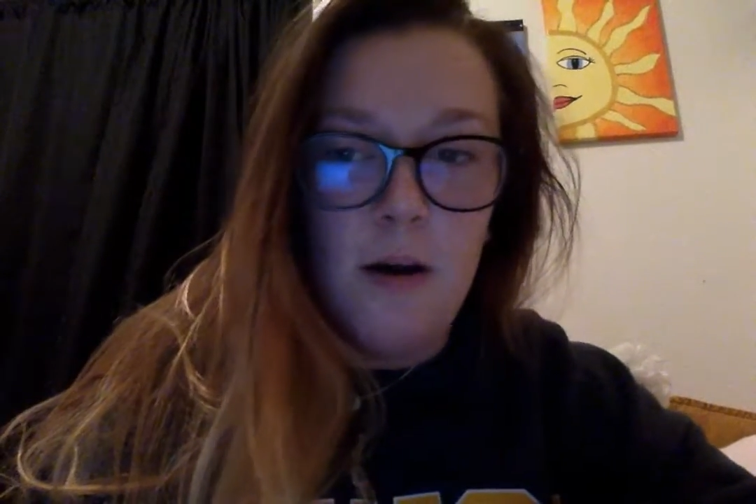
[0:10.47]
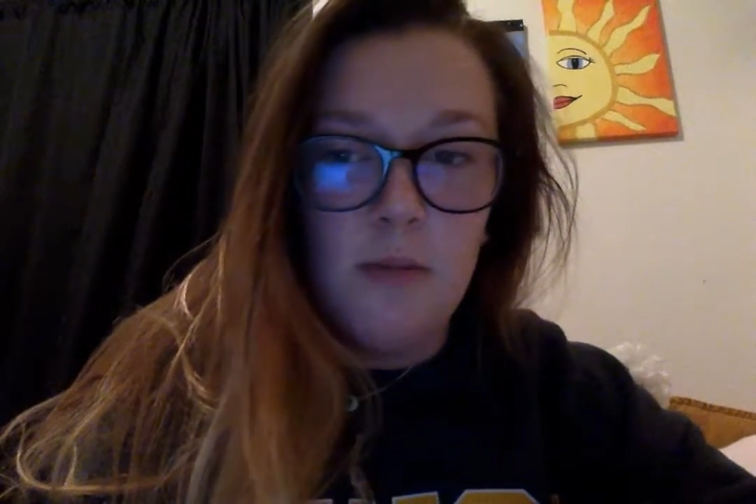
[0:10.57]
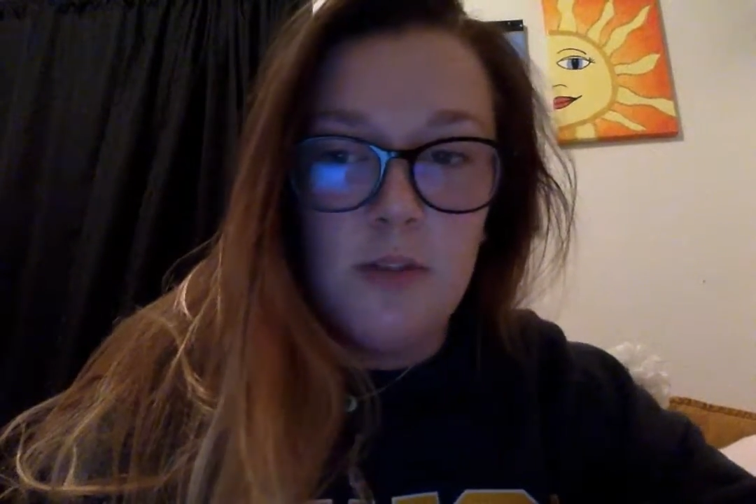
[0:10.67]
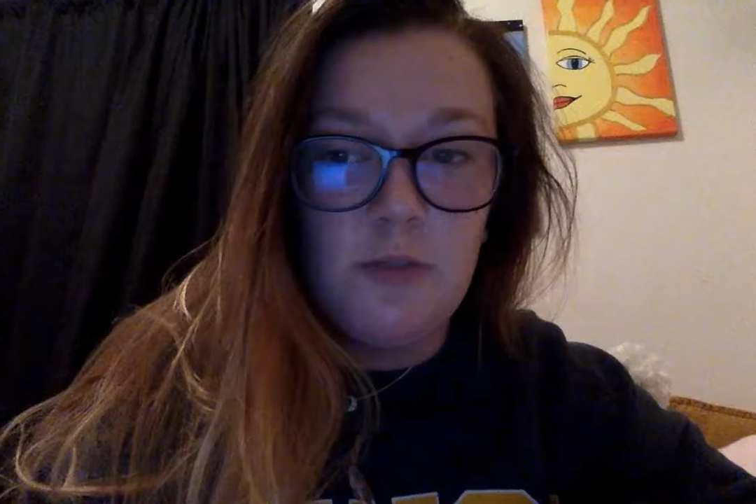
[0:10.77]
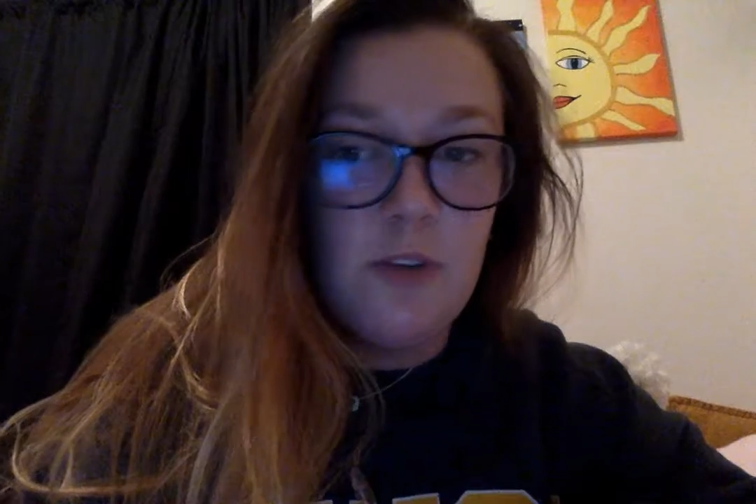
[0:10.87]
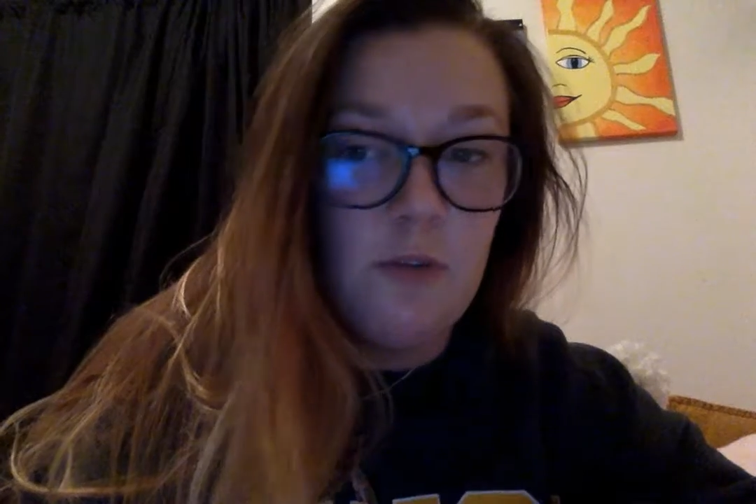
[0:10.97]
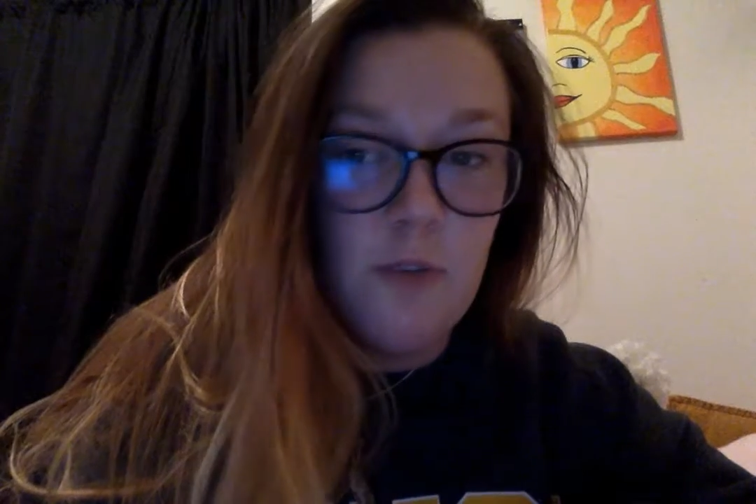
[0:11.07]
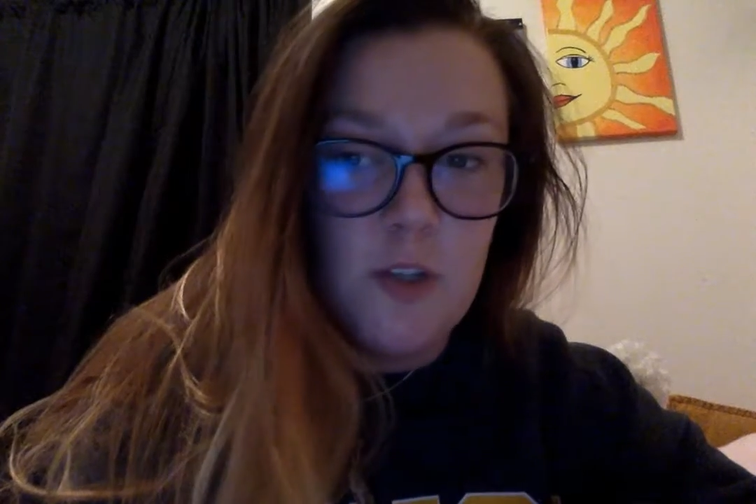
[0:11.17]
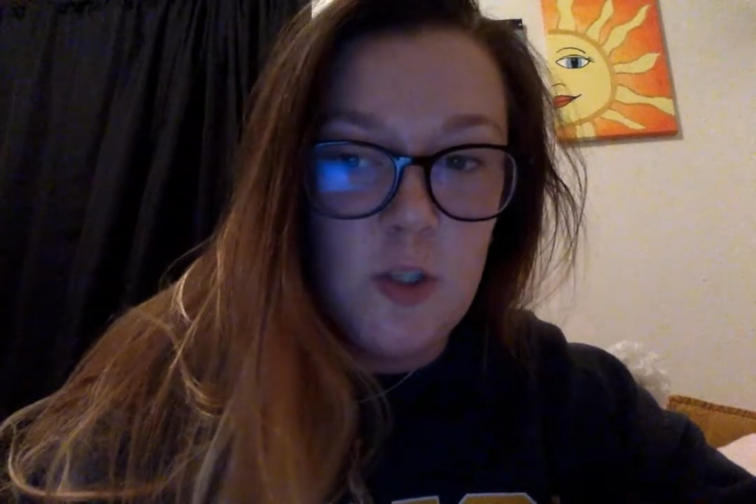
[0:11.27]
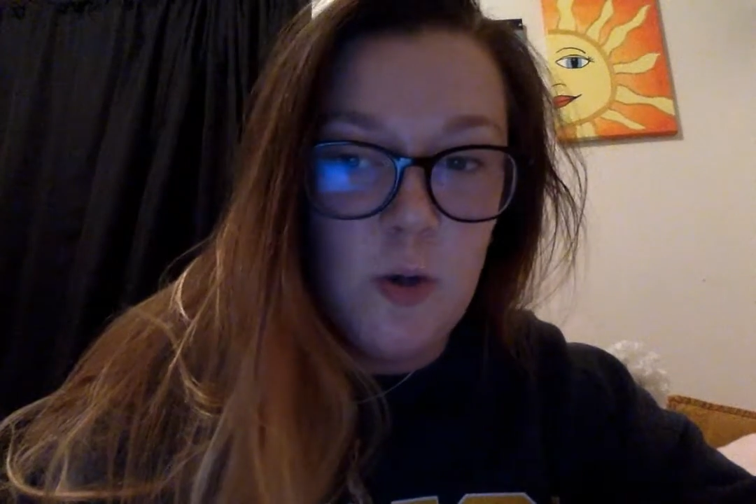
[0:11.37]
So for the
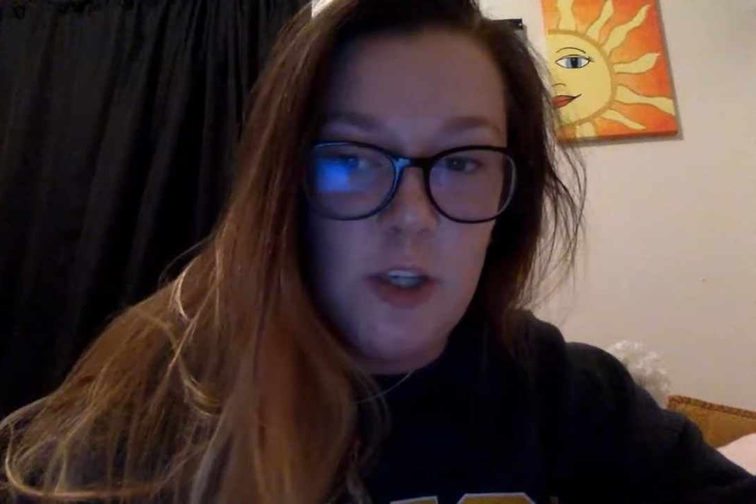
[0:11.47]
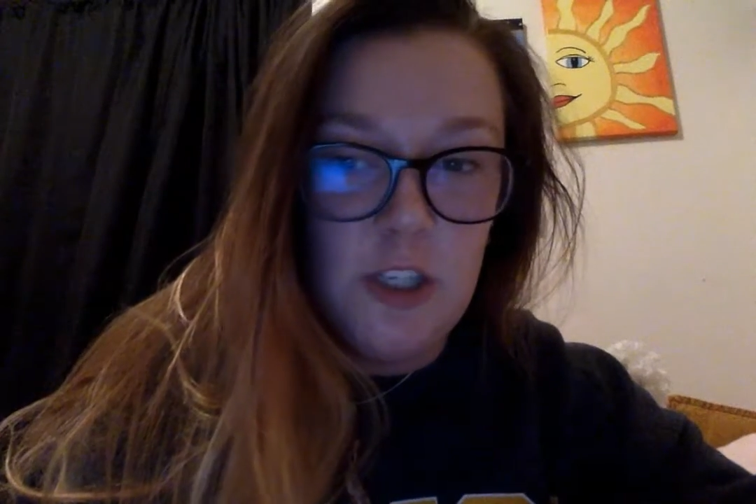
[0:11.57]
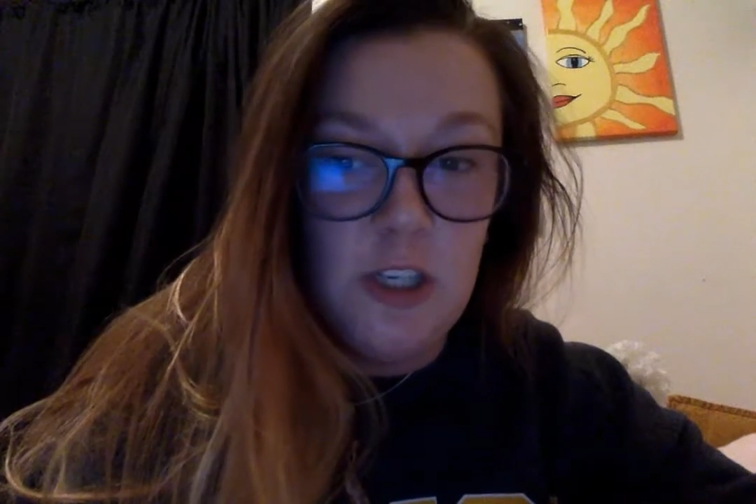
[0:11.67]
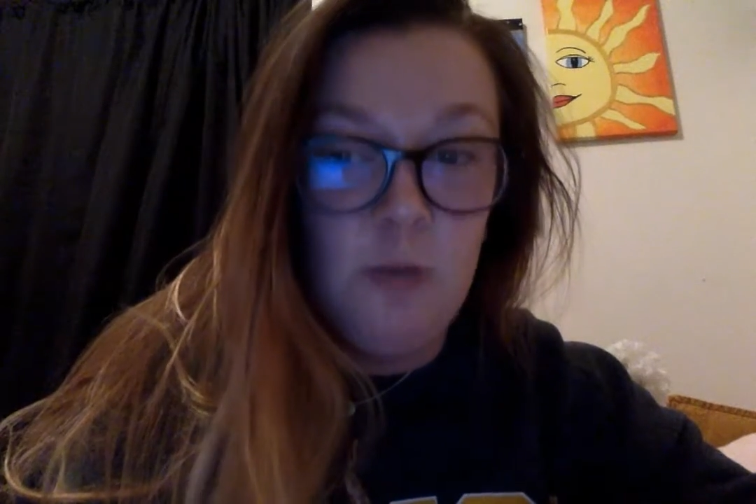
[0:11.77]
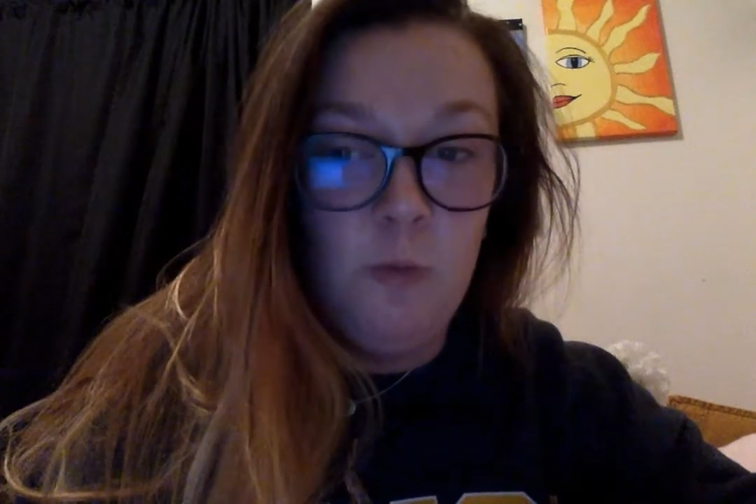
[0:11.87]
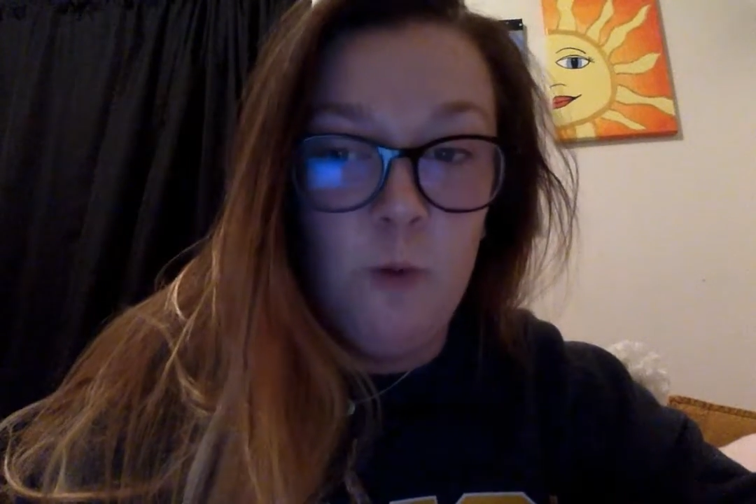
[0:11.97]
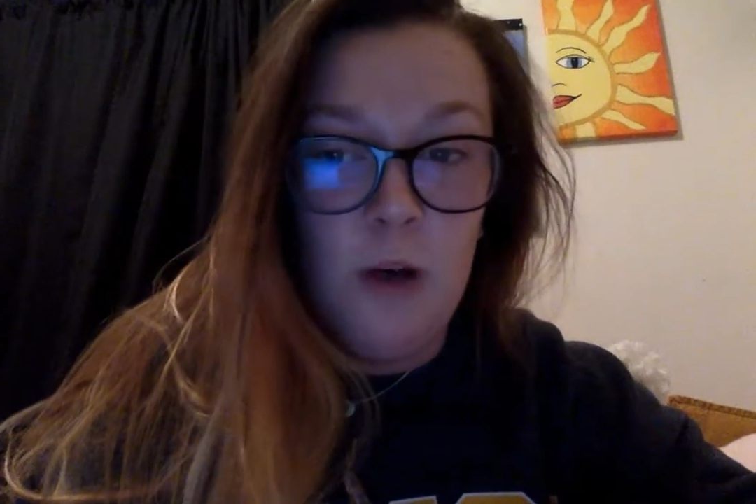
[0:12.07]
first question,